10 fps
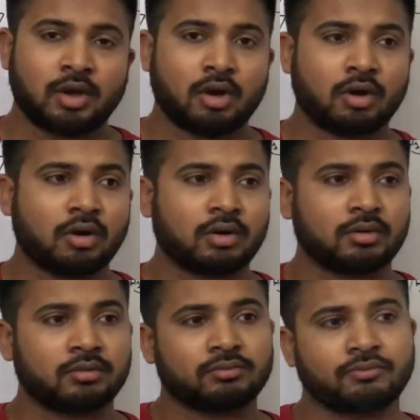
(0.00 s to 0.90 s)

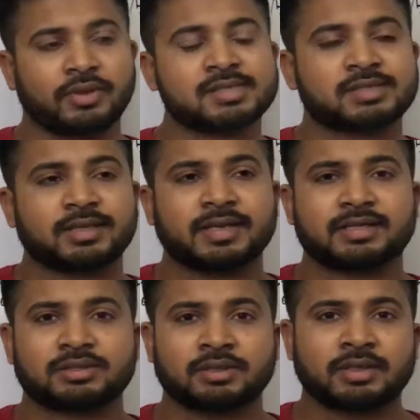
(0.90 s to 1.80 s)
Or we can say
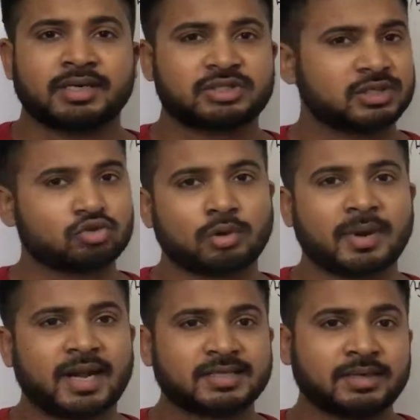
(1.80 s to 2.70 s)
that it just
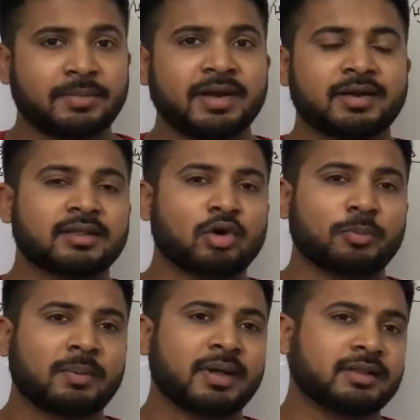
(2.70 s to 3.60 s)
normalize and maintain the
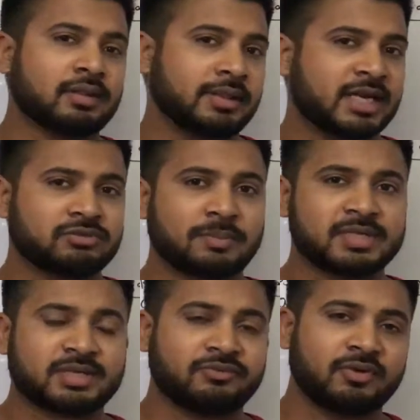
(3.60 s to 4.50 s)
dopamine. That's why
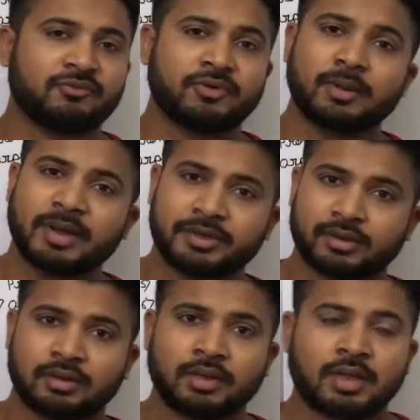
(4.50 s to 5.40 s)
patient will feel
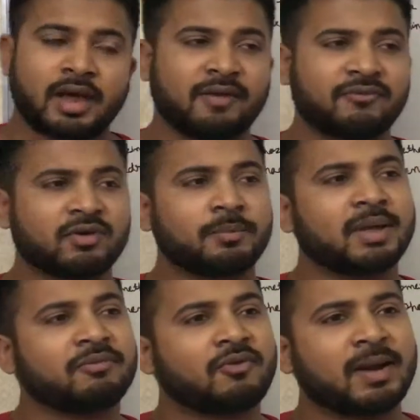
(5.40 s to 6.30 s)
better. After
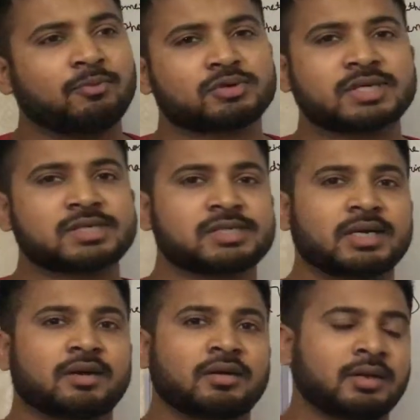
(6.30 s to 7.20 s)
maybe 5 to 6
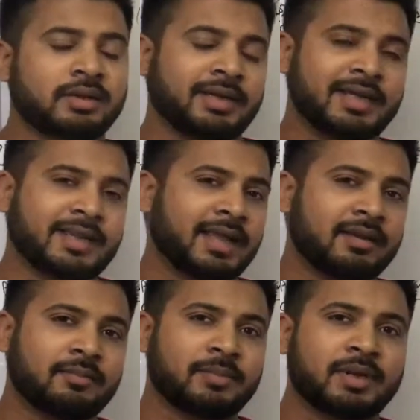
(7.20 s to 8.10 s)
years, it
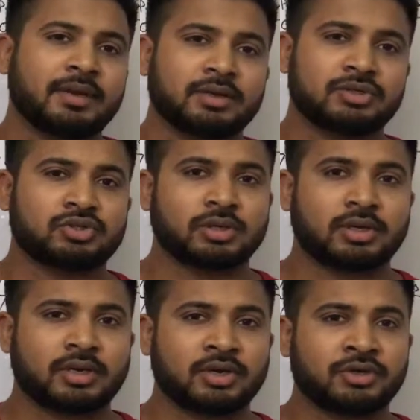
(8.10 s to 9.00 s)
can be
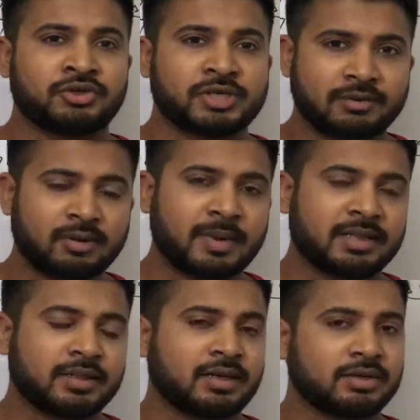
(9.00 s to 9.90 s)
treatable by
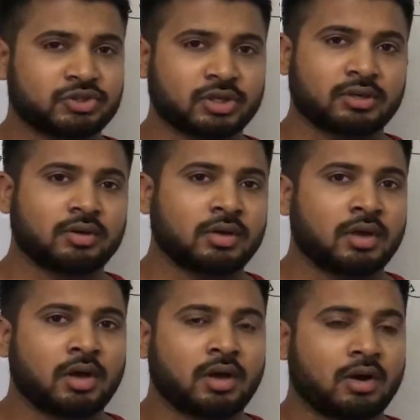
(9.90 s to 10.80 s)
the drug
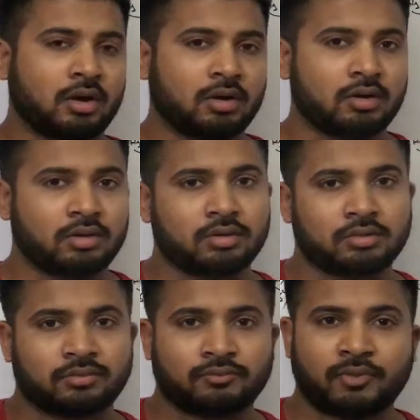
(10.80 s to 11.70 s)

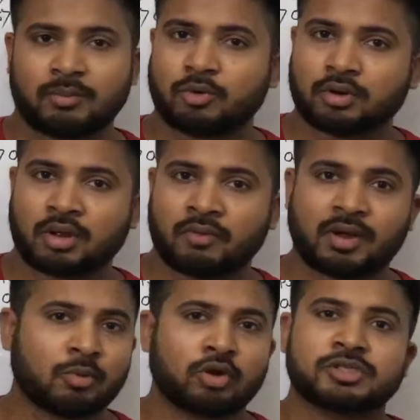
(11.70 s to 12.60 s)
or
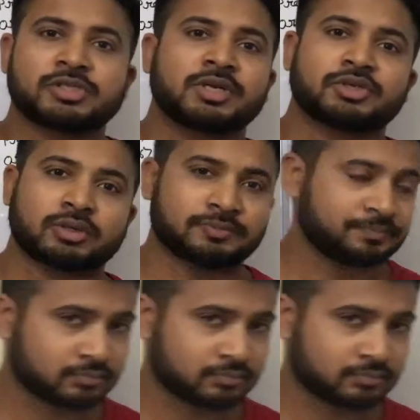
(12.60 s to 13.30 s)
pharmacological drug.